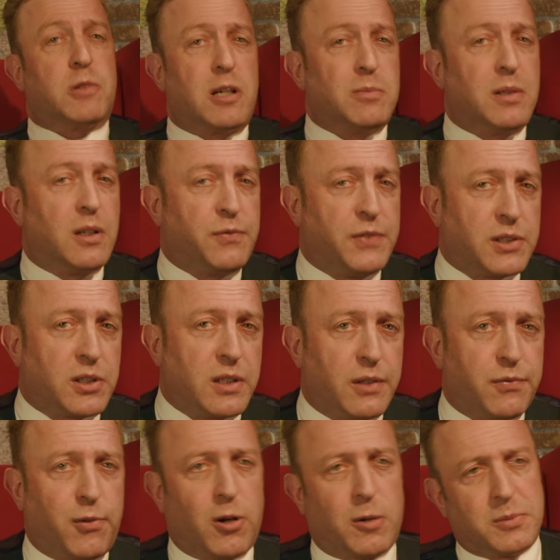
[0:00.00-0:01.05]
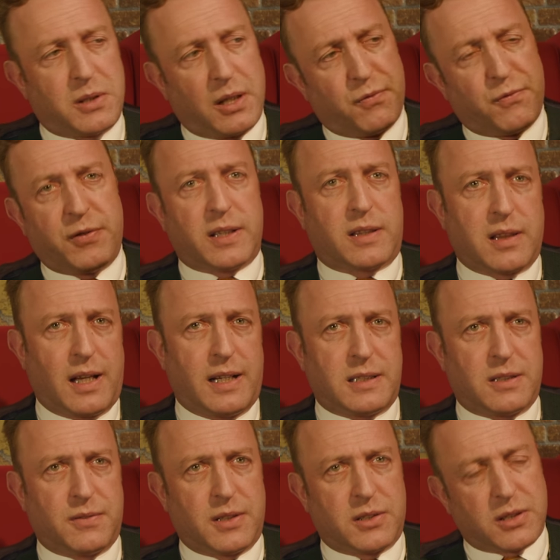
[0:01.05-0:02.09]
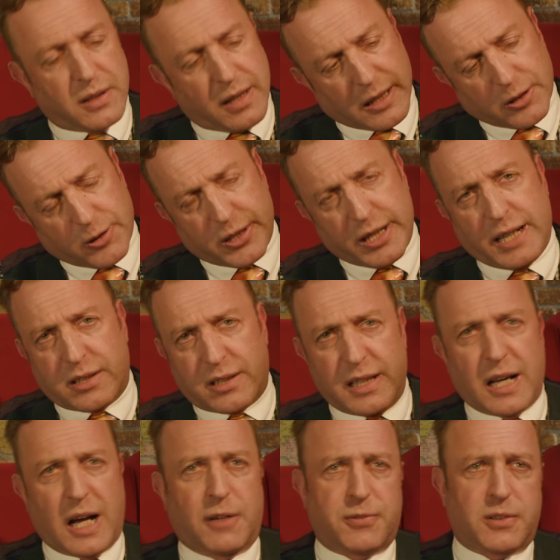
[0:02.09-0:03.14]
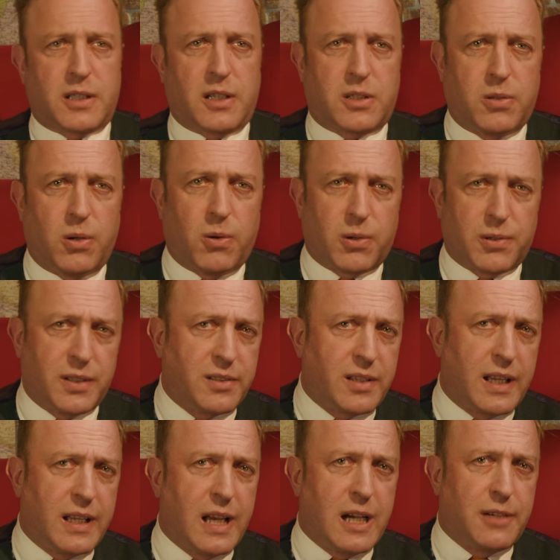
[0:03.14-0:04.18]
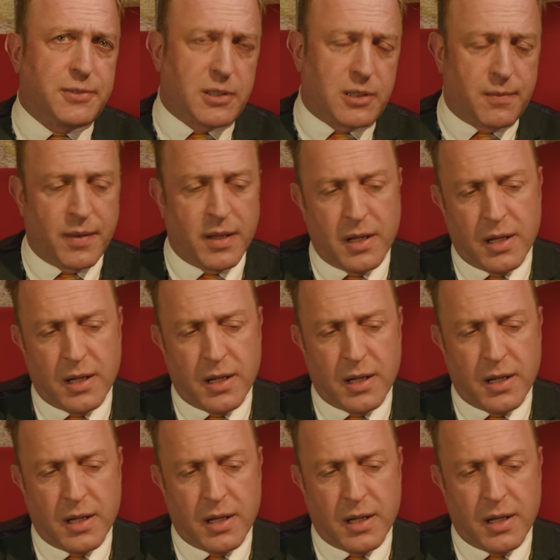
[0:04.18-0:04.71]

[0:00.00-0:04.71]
Rommel officially forms the 5th Light Division and creates the Africa Corps the day after.